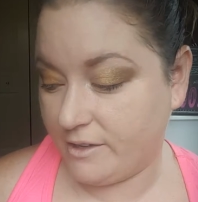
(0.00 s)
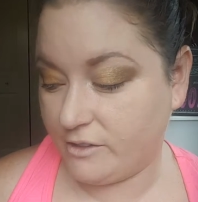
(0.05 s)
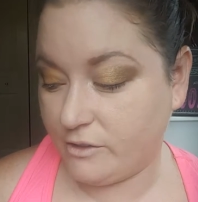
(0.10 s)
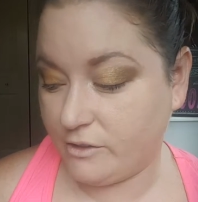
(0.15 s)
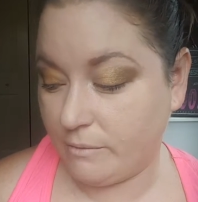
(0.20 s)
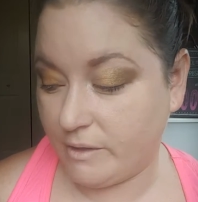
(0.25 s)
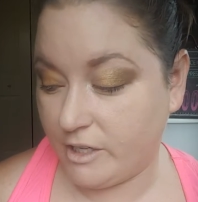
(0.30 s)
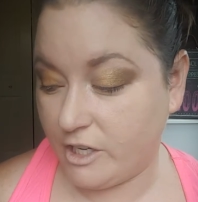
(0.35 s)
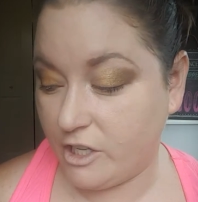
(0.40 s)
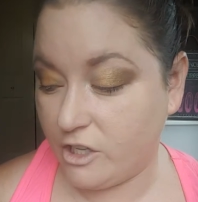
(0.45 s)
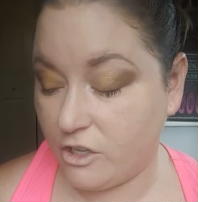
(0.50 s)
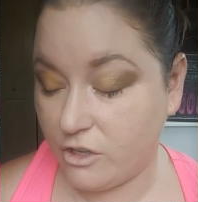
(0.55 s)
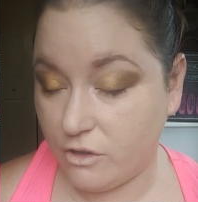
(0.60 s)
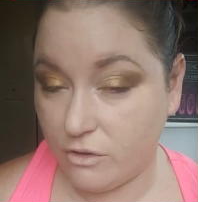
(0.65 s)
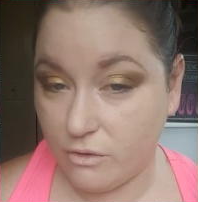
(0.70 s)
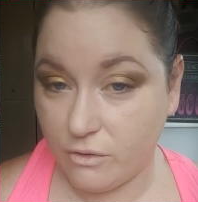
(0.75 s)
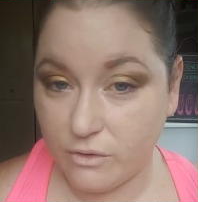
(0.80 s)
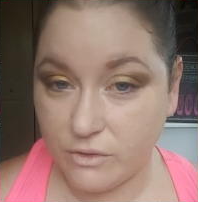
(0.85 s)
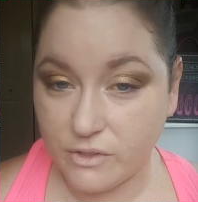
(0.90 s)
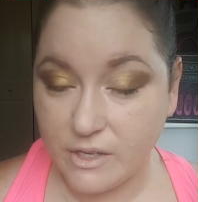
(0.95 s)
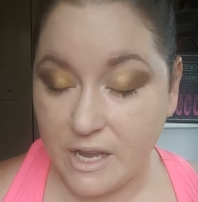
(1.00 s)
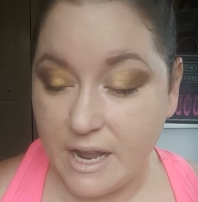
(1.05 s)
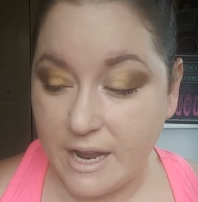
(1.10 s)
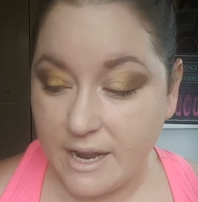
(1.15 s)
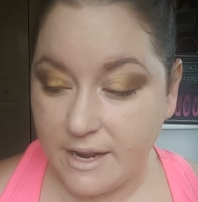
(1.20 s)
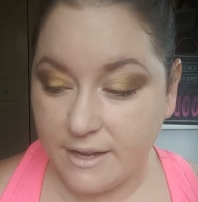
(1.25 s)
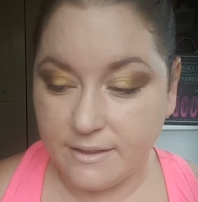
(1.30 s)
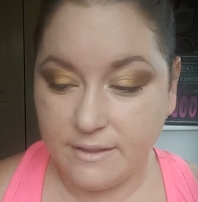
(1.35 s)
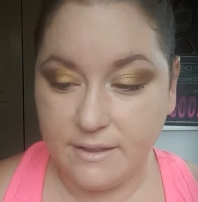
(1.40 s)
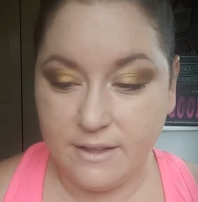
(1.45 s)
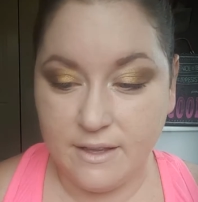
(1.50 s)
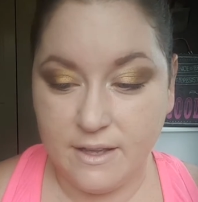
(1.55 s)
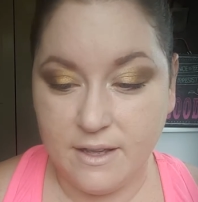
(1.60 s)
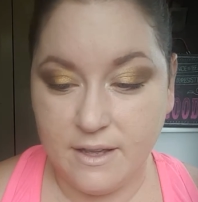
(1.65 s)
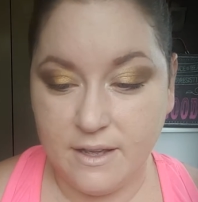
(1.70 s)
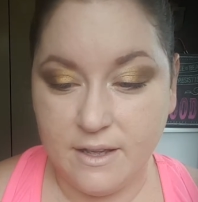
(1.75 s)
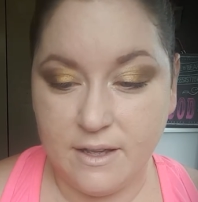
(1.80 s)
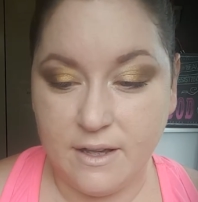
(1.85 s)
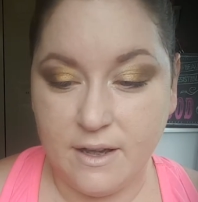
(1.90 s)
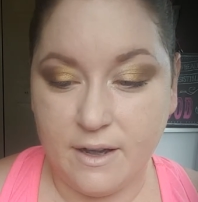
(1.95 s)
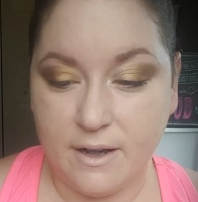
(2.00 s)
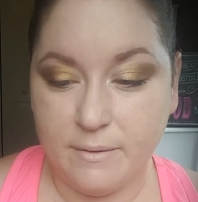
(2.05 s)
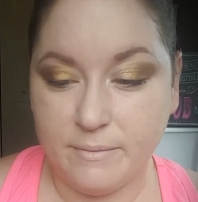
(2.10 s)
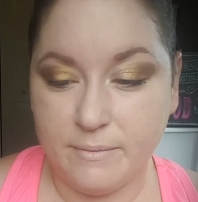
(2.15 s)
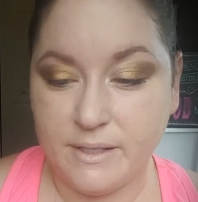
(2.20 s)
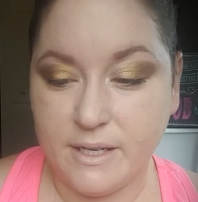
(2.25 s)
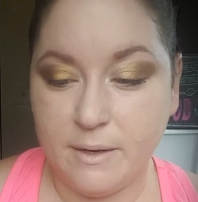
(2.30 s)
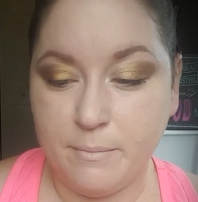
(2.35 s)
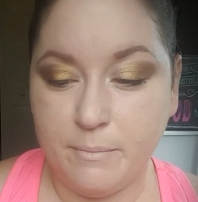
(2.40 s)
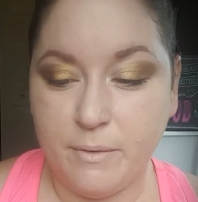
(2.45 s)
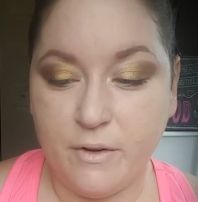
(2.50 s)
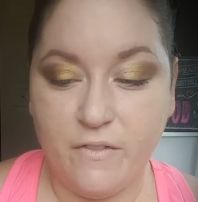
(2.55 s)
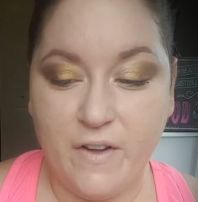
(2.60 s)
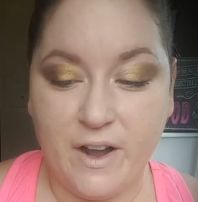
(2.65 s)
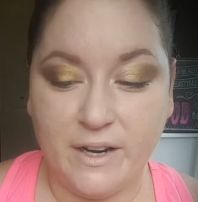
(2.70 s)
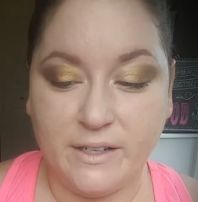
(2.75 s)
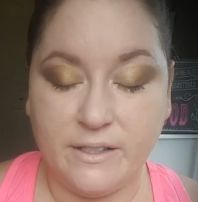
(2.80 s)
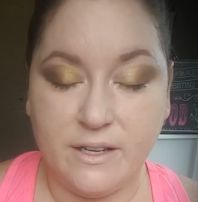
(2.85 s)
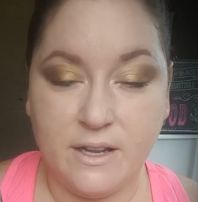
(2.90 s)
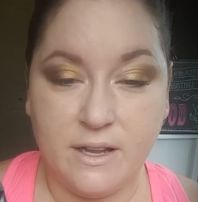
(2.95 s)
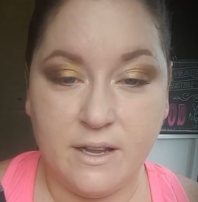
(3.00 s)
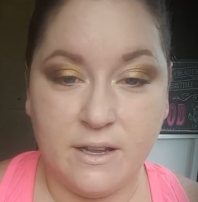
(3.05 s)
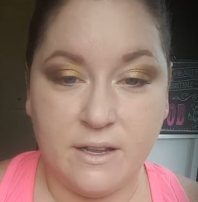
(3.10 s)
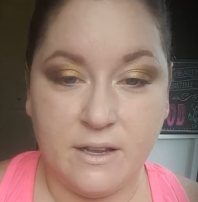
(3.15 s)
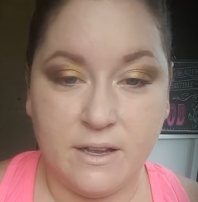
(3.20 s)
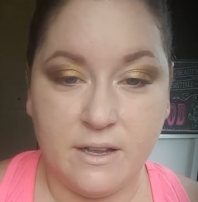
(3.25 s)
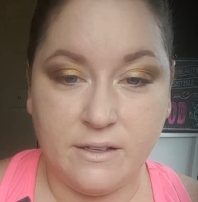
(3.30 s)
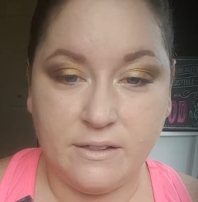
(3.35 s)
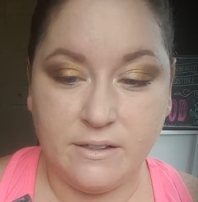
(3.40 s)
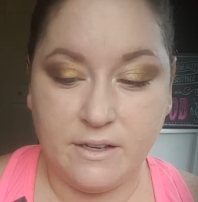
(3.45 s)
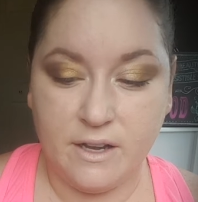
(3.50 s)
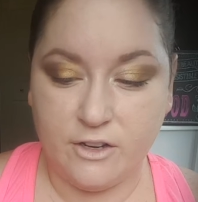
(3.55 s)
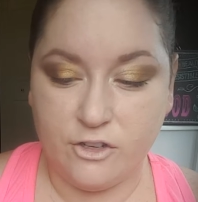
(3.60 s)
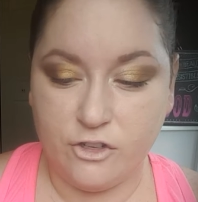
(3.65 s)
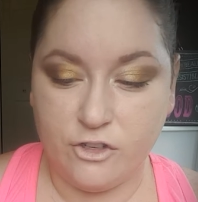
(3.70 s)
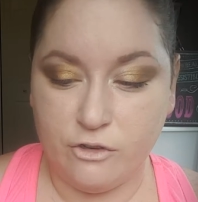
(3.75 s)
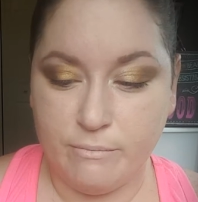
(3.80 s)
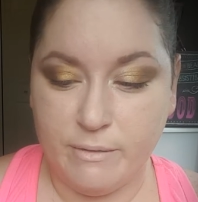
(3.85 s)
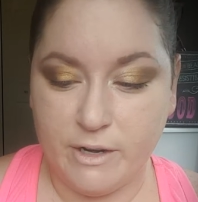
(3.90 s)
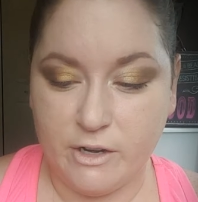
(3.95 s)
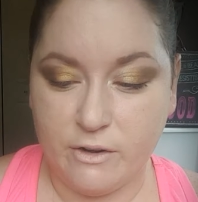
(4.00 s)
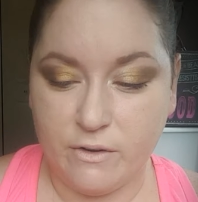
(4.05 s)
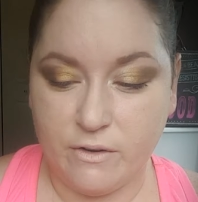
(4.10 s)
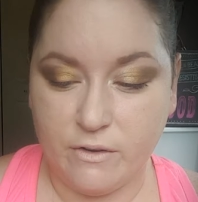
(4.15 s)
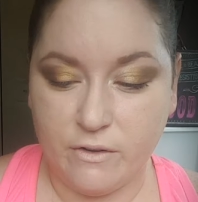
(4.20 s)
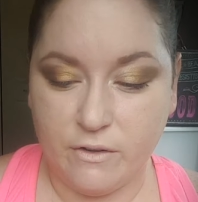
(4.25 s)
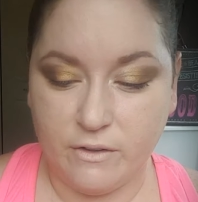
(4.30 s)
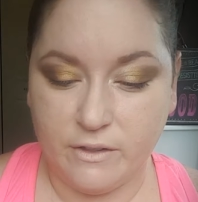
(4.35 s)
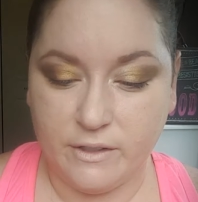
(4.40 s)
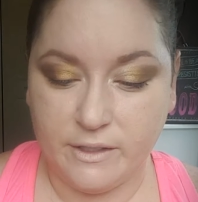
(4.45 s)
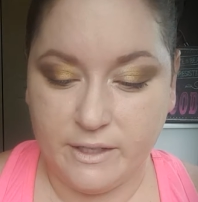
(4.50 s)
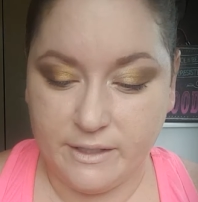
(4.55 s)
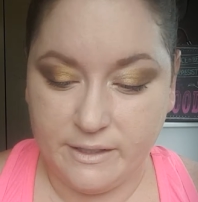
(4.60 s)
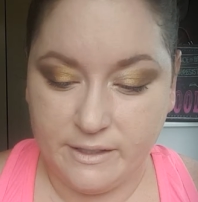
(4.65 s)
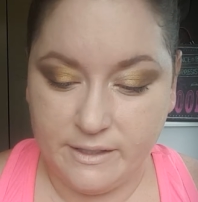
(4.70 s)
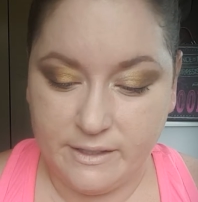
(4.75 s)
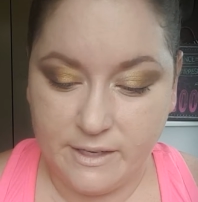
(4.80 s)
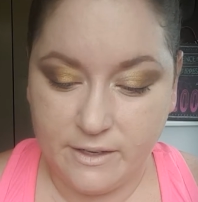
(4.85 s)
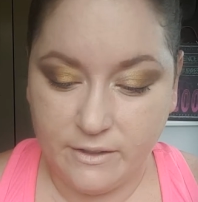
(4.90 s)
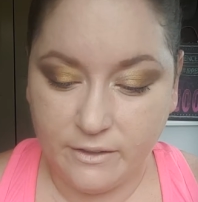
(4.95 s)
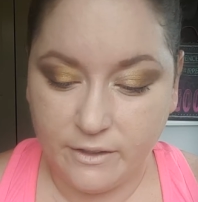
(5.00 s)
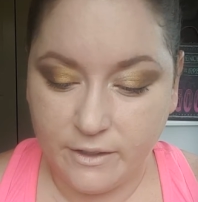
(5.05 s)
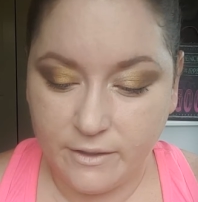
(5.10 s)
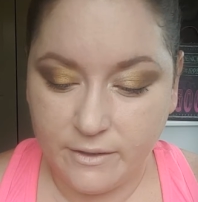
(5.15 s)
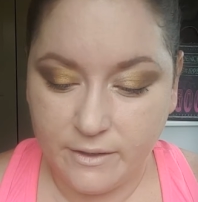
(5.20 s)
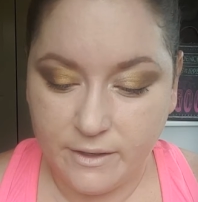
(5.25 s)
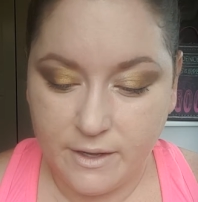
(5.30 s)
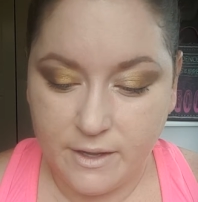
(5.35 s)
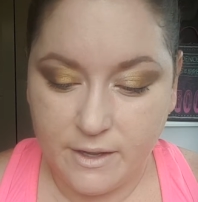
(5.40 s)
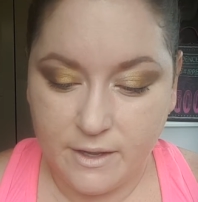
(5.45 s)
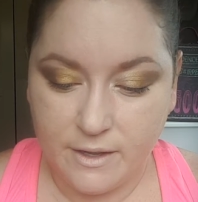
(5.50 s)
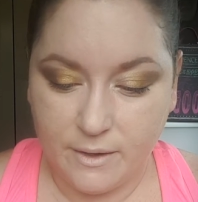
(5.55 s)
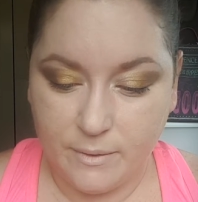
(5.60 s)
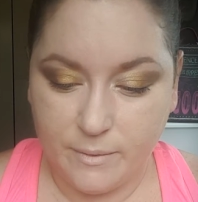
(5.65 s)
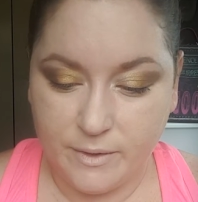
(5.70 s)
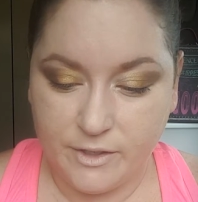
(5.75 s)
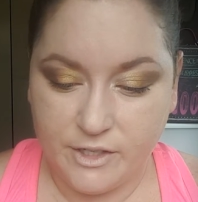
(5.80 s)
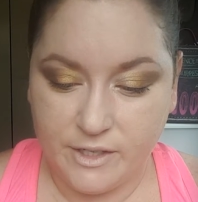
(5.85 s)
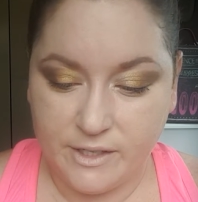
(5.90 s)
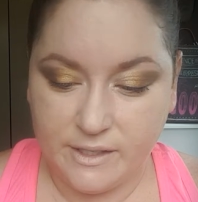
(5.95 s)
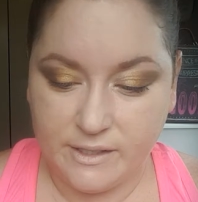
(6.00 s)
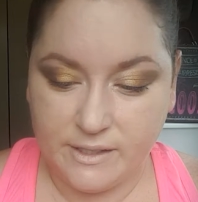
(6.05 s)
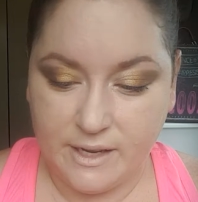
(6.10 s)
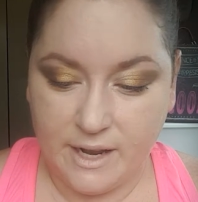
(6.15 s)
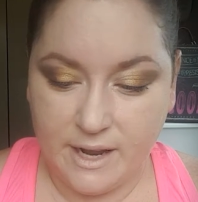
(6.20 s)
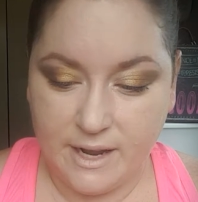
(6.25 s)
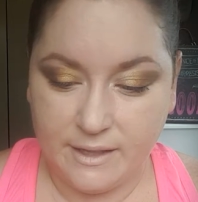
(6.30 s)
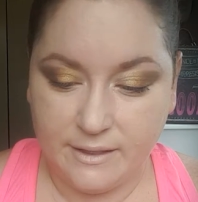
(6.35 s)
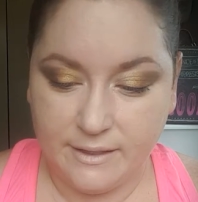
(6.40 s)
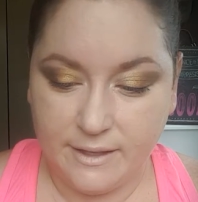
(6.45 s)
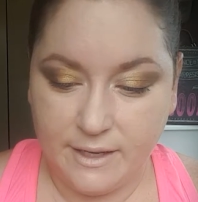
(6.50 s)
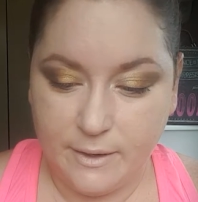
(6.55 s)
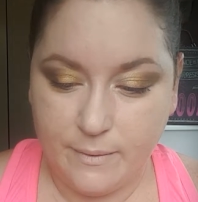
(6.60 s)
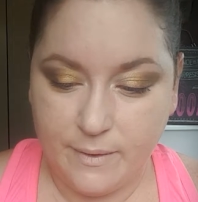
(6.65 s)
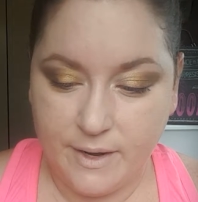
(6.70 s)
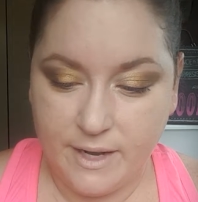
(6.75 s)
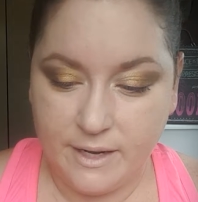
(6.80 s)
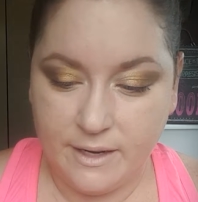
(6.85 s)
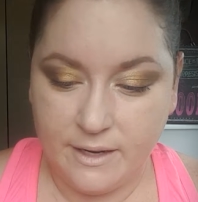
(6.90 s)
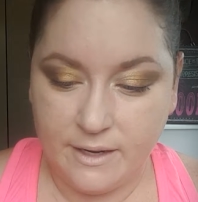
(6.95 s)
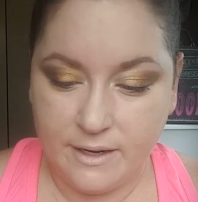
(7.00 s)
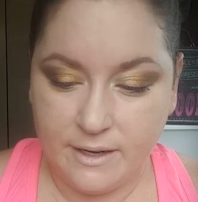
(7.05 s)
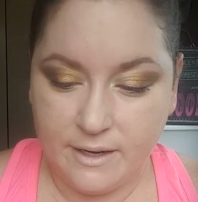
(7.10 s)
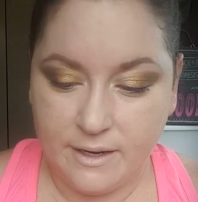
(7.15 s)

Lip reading: So I'm going to use the Skin Perfecting Touch Mineral Concealer, which is a liquid.